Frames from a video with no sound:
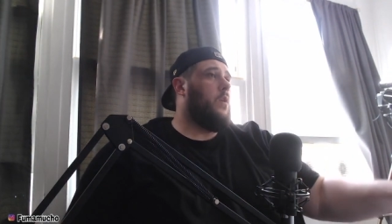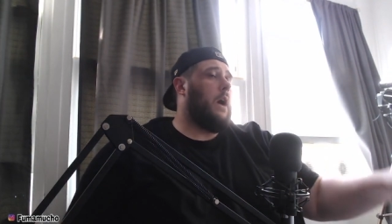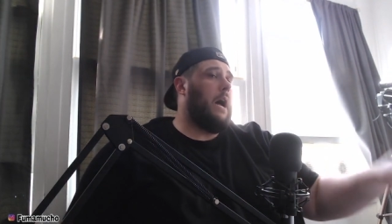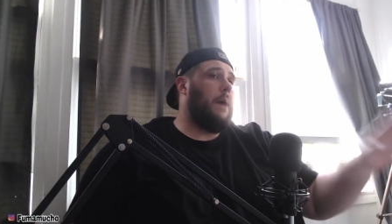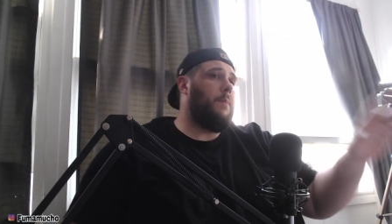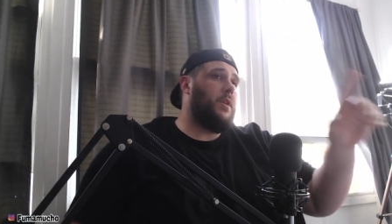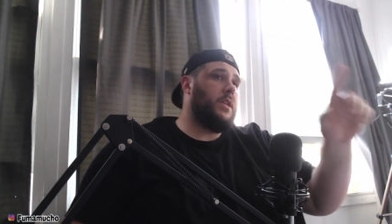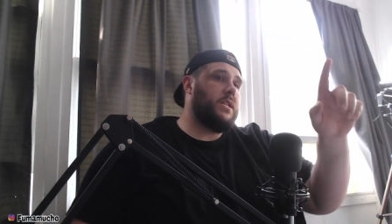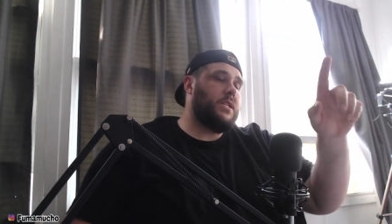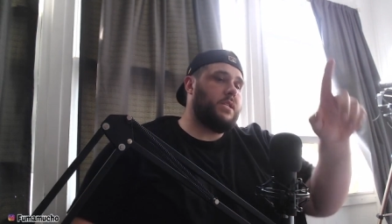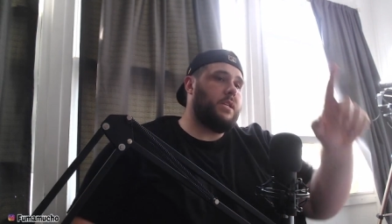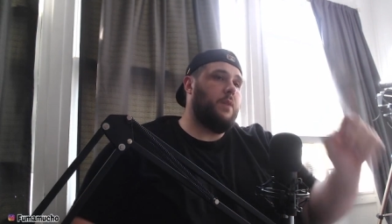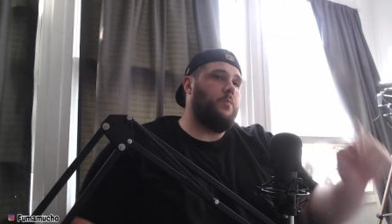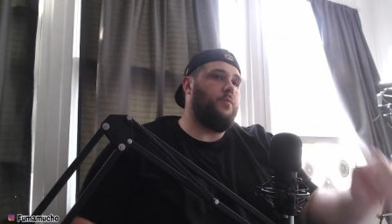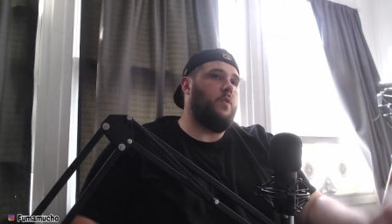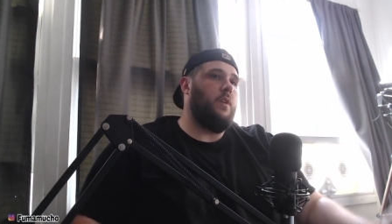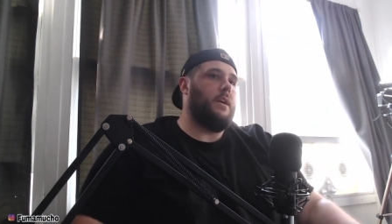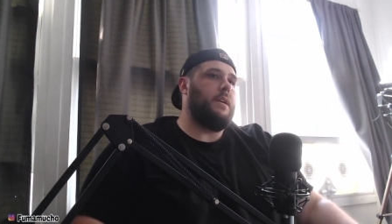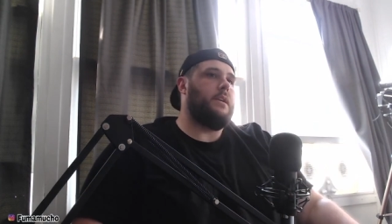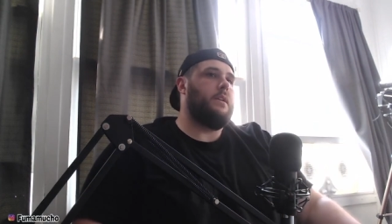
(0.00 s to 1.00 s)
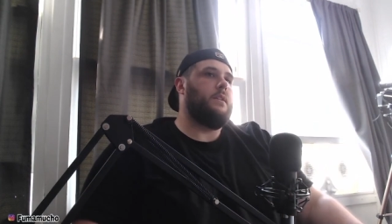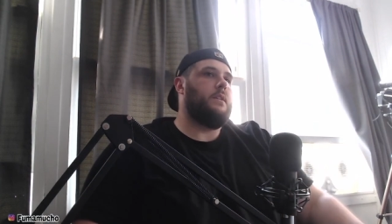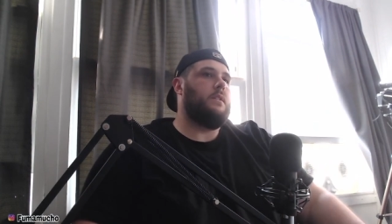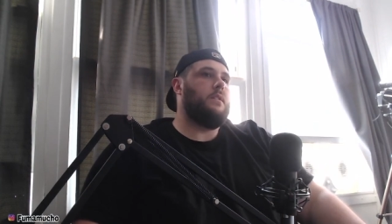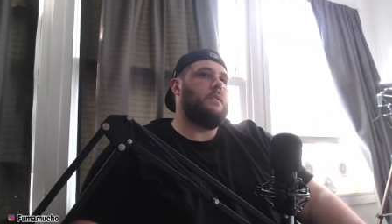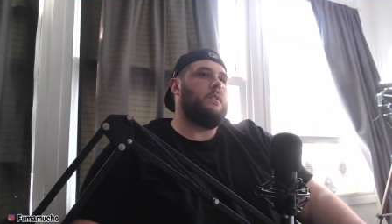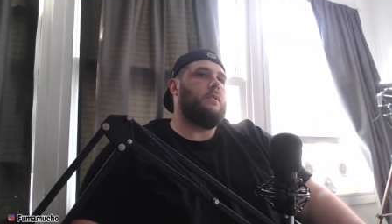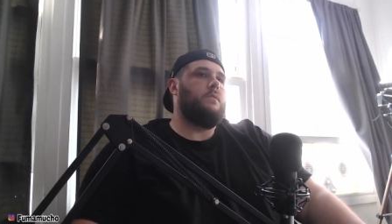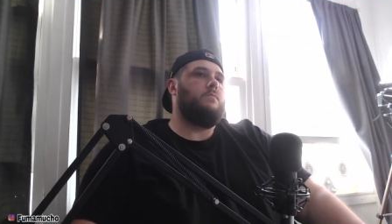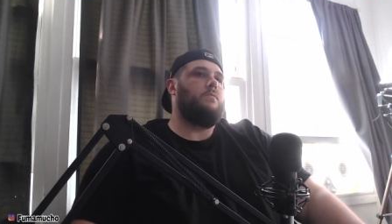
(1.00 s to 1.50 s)
I'm on the subway,
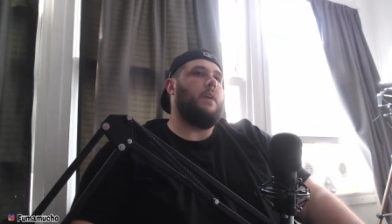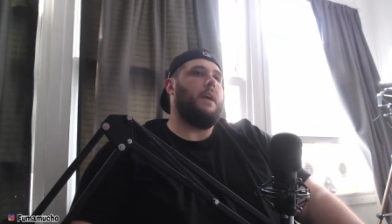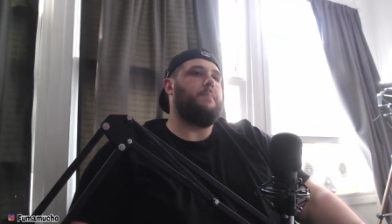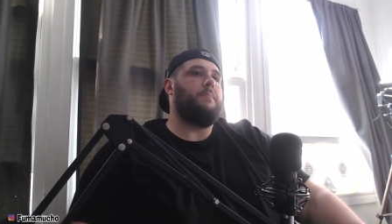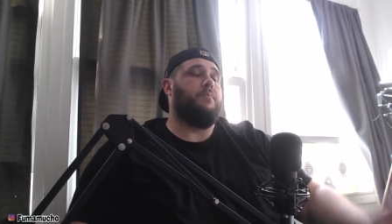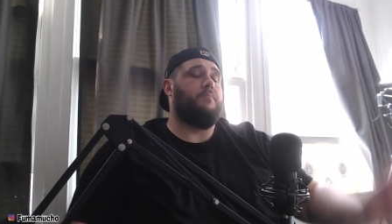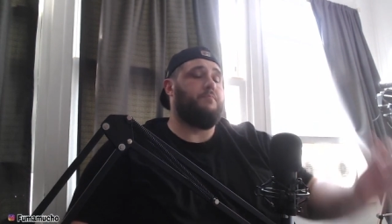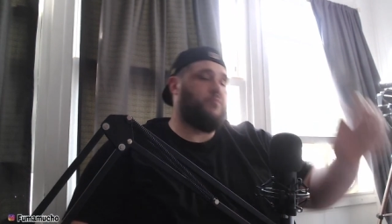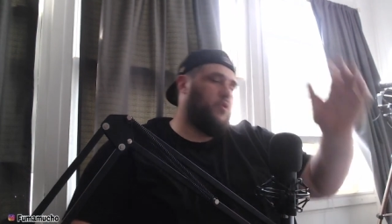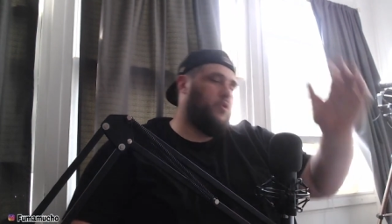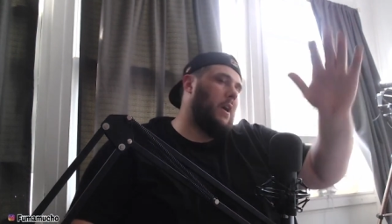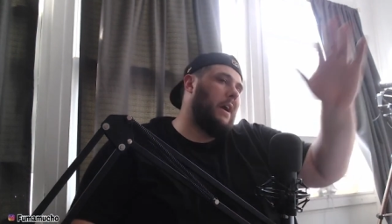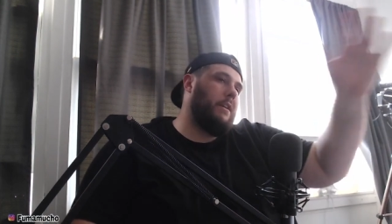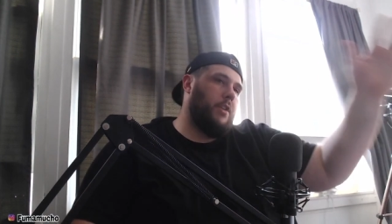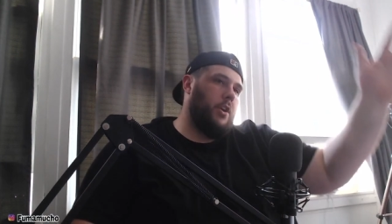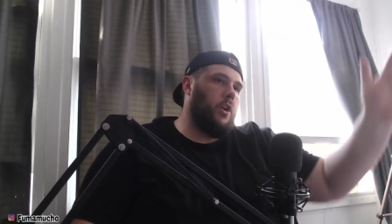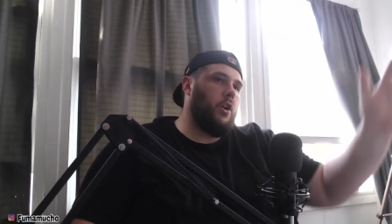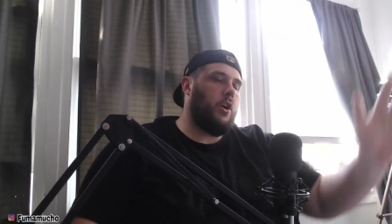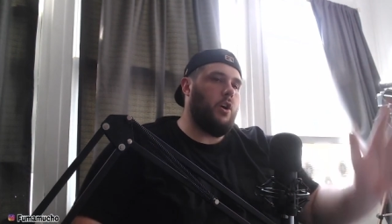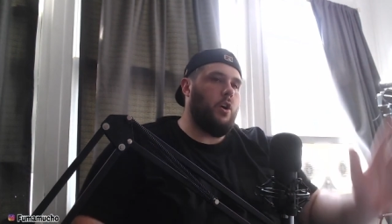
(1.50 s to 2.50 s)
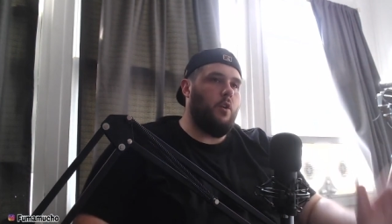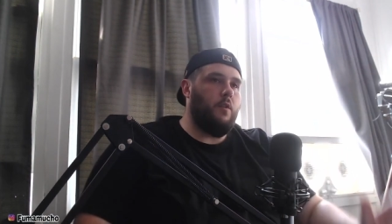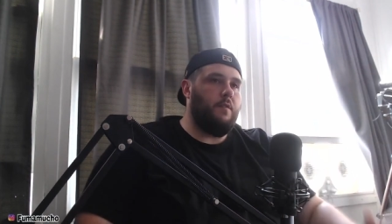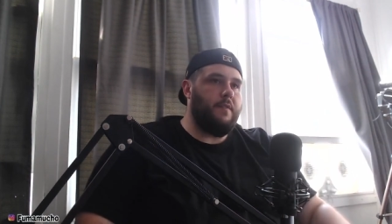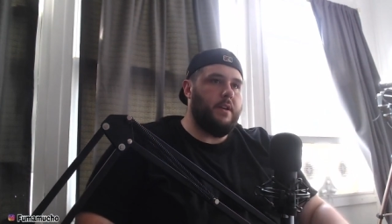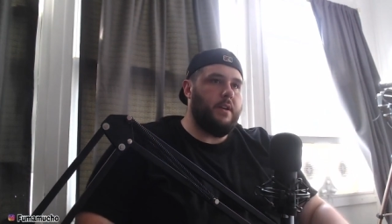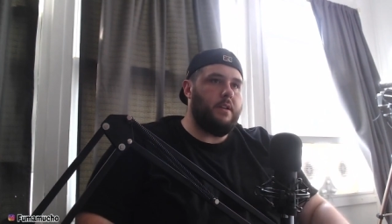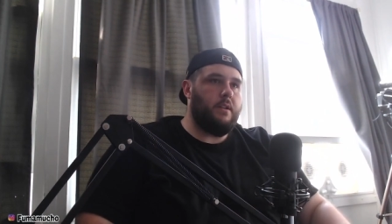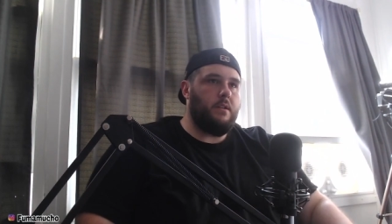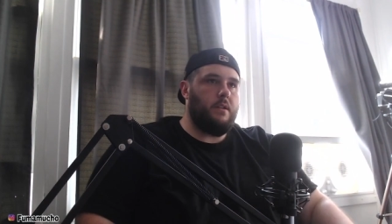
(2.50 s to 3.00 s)
right, prior to COVID,
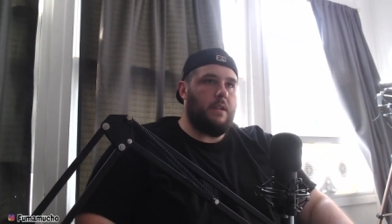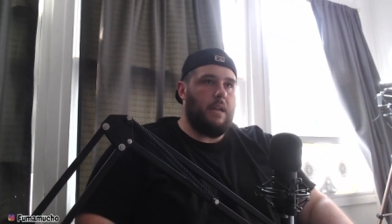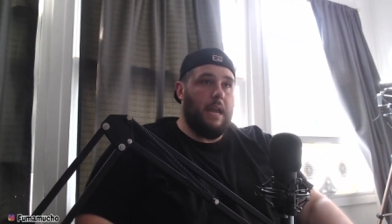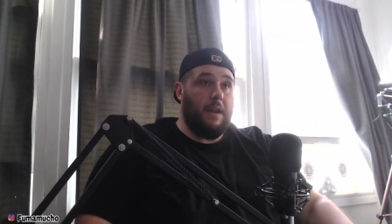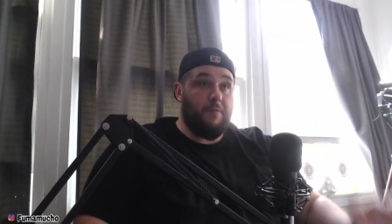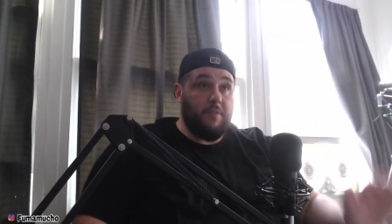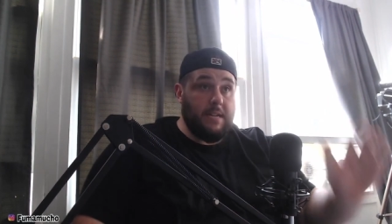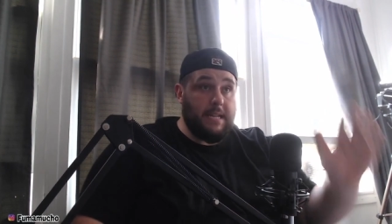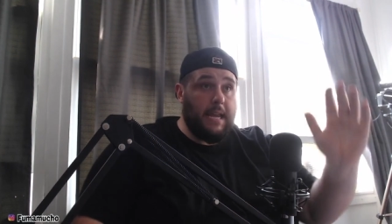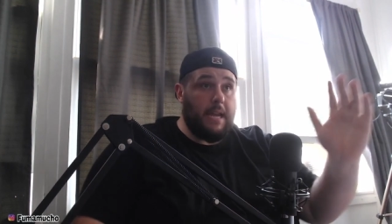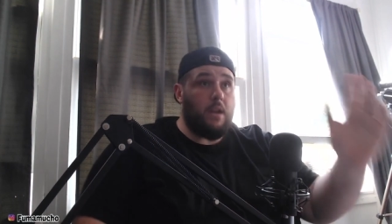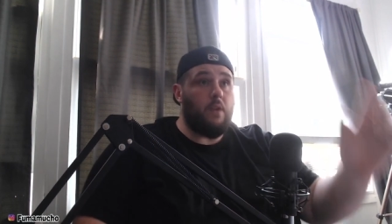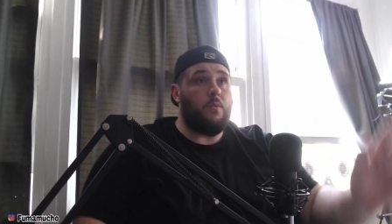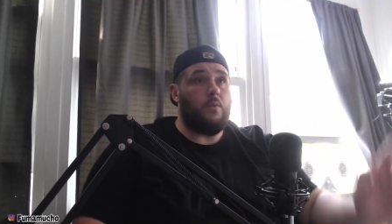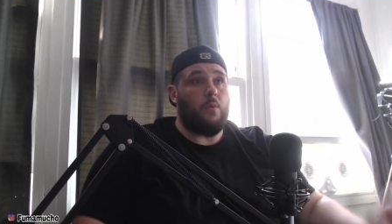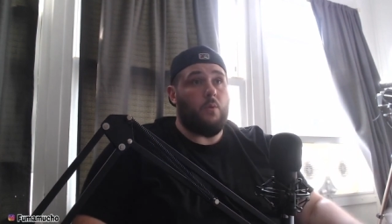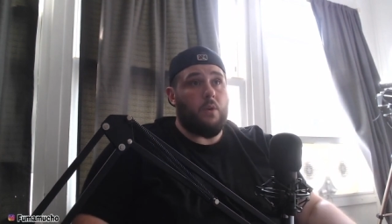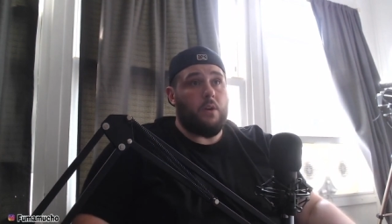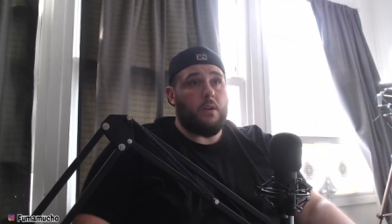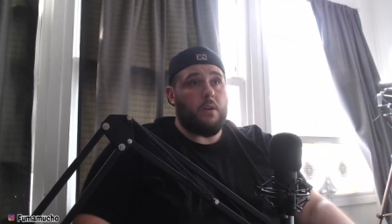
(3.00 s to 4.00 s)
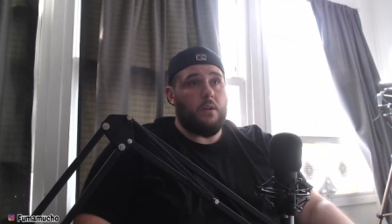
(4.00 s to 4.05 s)
every day going to work.